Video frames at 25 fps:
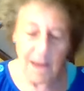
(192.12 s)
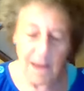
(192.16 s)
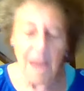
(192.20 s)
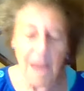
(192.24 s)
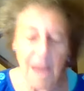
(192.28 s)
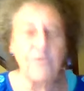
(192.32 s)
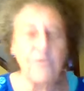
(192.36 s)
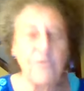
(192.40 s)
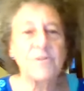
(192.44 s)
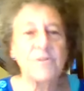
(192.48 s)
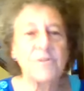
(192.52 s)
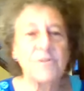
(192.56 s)

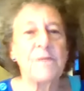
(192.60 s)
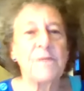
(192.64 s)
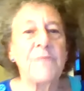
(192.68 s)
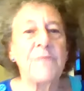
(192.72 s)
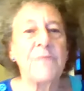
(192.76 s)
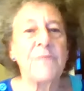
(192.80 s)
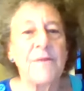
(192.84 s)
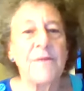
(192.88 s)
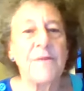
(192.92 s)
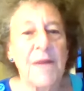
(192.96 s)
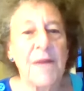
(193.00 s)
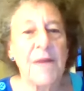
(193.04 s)
wrote something
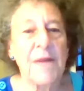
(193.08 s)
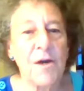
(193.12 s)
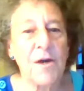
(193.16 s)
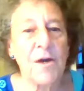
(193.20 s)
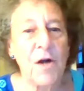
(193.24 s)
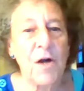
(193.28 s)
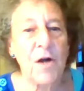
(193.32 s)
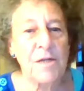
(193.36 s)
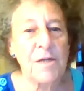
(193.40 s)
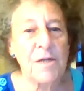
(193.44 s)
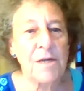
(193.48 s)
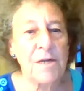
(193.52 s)
that I
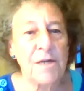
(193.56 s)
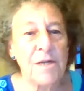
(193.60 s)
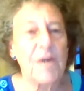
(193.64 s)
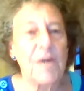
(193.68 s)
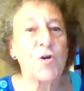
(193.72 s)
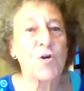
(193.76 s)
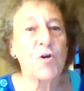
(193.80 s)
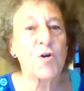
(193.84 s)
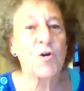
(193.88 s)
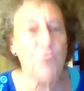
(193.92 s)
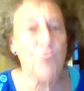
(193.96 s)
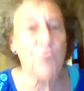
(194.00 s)
called
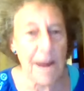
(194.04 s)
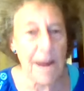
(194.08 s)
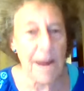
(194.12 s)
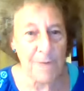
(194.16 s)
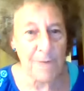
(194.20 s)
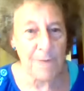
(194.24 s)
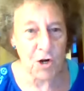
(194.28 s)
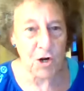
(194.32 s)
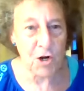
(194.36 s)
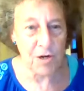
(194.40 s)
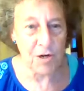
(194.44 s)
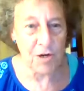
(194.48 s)

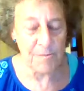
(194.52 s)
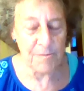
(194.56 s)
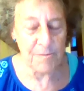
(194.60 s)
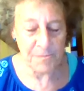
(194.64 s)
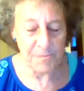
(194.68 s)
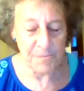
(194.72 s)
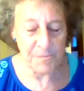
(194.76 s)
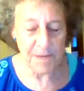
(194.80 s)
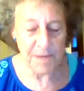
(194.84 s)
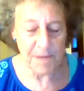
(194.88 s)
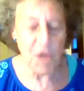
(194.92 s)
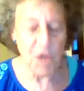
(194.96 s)
grammar.
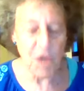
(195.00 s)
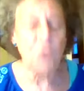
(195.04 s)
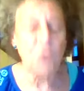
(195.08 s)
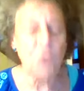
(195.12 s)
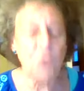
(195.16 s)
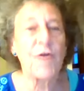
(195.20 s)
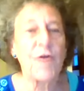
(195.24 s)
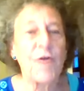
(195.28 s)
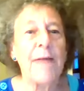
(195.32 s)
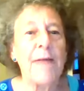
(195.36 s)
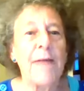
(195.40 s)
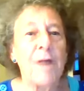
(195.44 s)

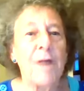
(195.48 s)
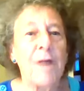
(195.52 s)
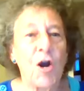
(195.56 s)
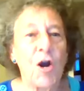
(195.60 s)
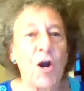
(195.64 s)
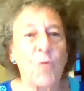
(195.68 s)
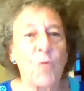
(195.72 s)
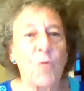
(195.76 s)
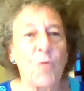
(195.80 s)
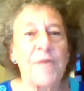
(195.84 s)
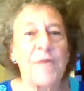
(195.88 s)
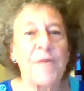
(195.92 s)
Grammar
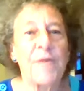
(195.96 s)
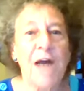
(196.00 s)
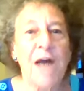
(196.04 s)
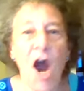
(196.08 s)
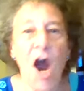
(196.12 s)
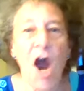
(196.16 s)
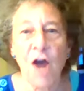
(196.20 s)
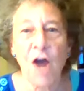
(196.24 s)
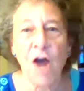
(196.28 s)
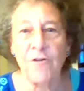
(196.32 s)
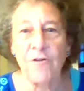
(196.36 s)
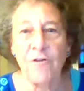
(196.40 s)
with an
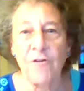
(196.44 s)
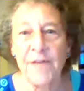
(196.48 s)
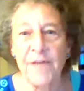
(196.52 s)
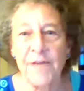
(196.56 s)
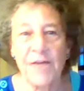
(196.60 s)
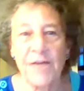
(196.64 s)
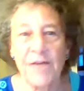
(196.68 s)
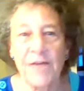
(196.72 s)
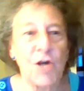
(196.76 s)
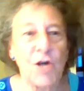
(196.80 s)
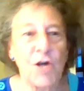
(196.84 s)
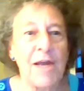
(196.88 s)
R on the end,
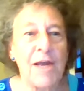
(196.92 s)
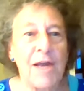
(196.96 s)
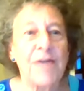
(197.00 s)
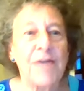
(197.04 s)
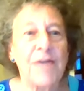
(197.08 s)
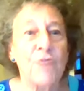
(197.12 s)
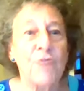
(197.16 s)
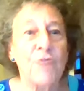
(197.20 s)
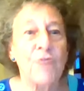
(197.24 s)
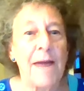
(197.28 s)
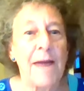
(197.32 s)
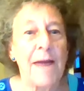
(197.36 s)
not like
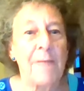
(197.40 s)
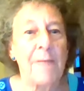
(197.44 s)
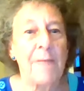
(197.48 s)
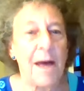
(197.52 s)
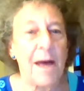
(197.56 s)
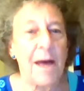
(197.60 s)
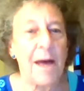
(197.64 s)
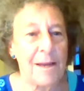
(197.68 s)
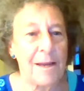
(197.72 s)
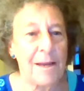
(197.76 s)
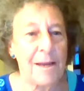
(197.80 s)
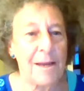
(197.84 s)
grandma,
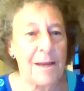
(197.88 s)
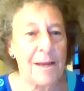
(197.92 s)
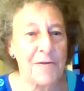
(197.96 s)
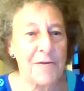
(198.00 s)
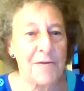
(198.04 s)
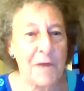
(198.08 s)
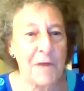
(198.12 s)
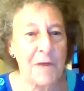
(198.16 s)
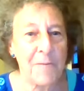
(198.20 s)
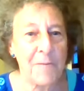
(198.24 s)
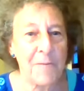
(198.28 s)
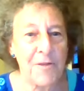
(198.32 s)
like
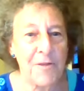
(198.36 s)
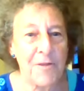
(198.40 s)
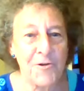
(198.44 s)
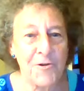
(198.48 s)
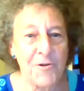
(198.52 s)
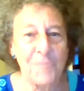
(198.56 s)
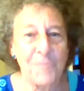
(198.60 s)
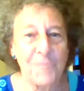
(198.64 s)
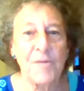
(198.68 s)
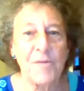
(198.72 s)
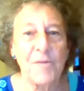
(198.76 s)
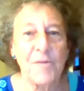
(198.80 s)
grandmother.
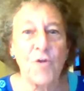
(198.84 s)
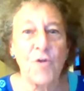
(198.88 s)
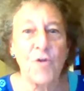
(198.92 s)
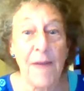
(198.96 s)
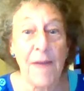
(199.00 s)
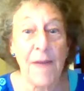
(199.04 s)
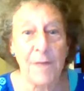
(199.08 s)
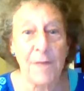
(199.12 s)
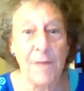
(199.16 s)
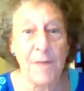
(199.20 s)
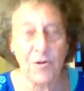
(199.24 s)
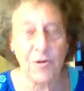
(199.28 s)

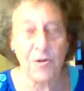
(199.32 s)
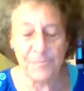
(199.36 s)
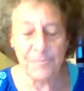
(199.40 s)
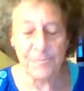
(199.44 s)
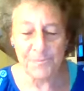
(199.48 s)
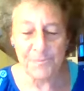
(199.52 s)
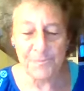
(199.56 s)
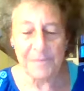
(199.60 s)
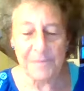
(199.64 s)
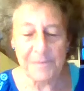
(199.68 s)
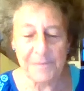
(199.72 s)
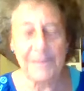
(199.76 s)
Grammar.
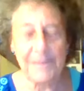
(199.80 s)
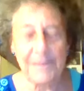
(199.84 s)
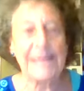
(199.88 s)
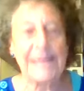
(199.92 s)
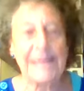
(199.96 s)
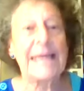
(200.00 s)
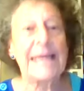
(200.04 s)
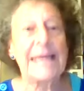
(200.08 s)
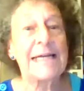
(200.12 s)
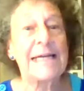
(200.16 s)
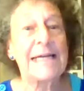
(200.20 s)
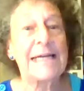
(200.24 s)

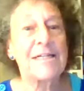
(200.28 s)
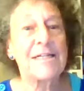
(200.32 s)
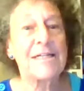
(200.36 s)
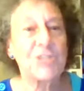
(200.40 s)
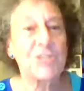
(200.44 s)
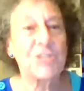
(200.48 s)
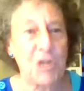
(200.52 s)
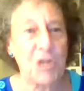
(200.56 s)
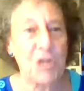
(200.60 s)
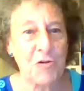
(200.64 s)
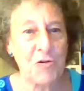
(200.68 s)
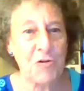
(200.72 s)
English
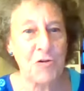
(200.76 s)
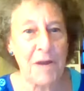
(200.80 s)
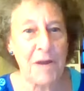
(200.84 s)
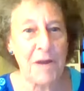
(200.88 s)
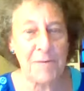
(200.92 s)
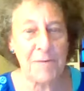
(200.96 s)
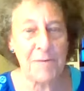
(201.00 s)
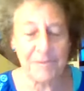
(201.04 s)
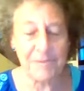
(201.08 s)
grammar.